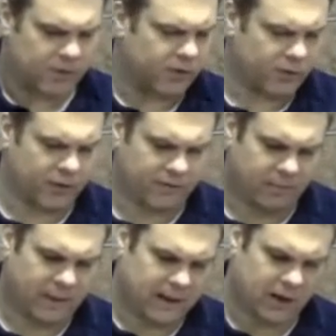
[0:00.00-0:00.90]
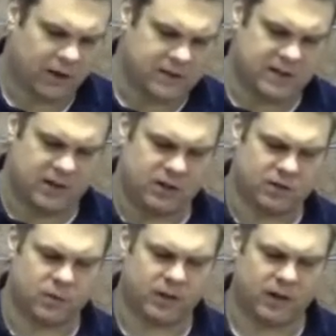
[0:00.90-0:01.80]
But the story of Micah
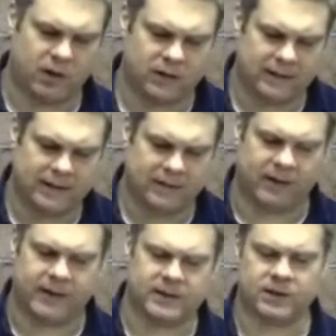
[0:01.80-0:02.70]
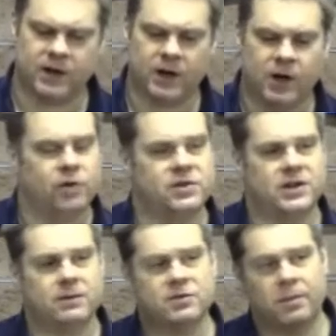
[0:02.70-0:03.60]
continues with a young Levite who
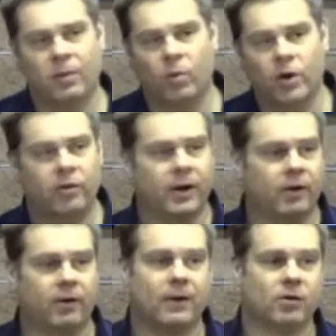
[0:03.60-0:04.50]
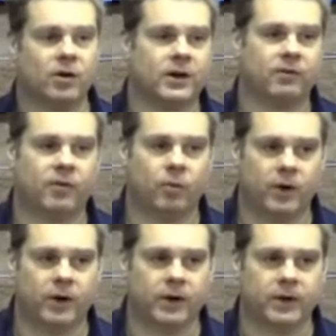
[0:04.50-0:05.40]
seems to be wandering around looking for
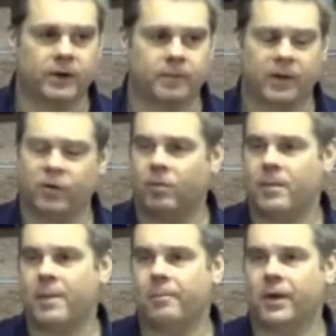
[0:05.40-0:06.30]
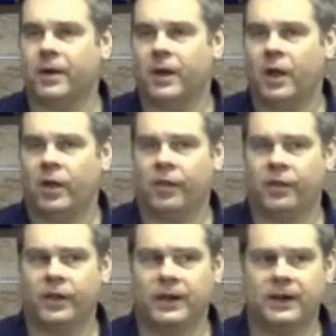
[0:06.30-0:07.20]
work. Now you remember
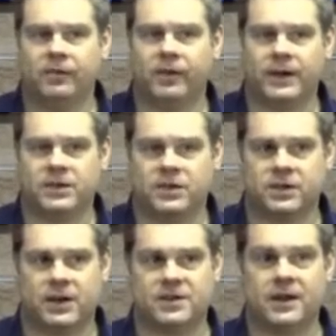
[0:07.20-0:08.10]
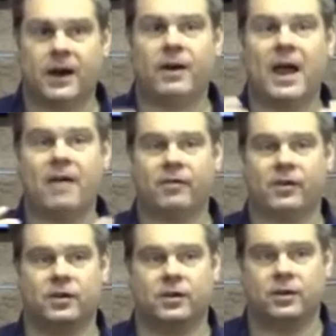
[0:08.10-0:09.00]
that the Levites, as their
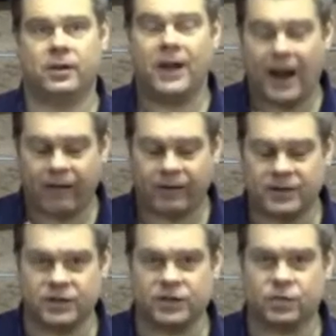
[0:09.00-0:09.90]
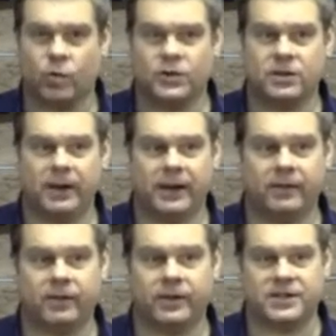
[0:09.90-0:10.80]
inheritance, were to be
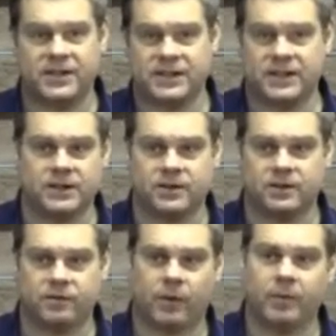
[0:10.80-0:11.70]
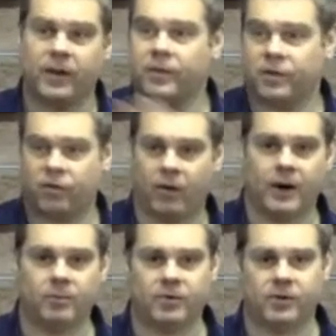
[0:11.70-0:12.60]
given cities from the other
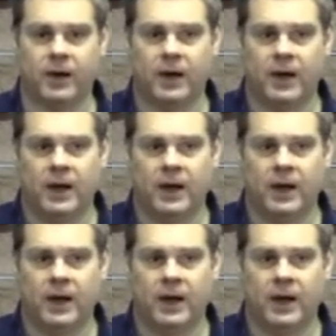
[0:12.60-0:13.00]
tribes.